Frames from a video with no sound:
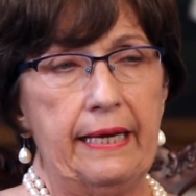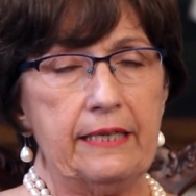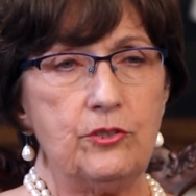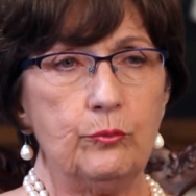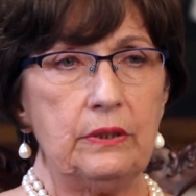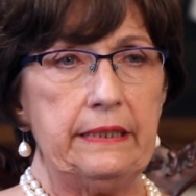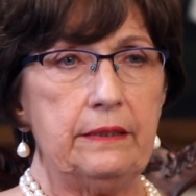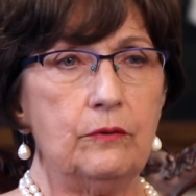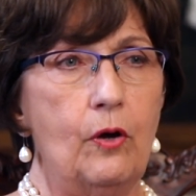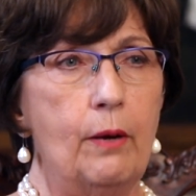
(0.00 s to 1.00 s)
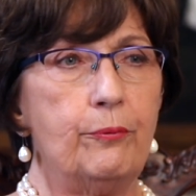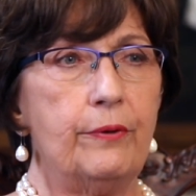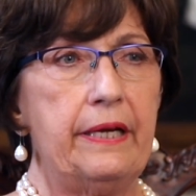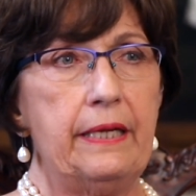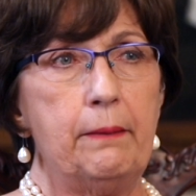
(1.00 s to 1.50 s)
actually
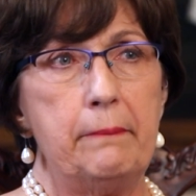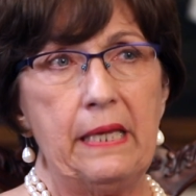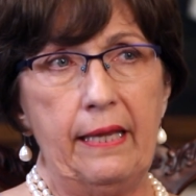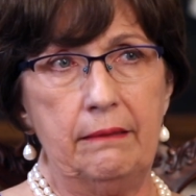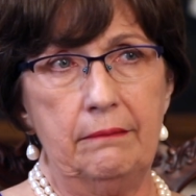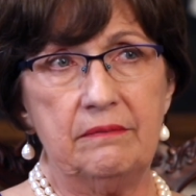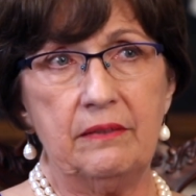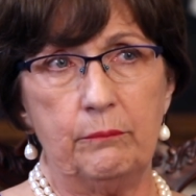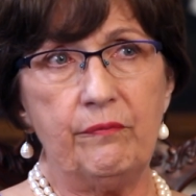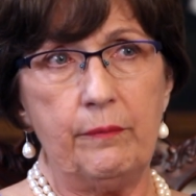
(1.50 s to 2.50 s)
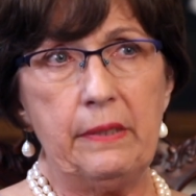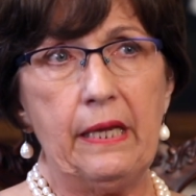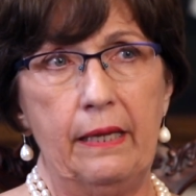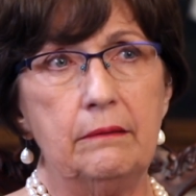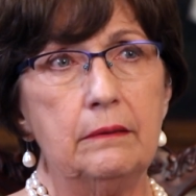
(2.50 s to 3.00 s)
incorporating men, some of the
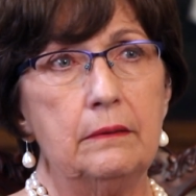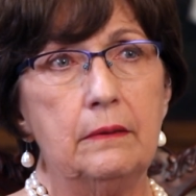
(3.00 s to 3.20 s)
men,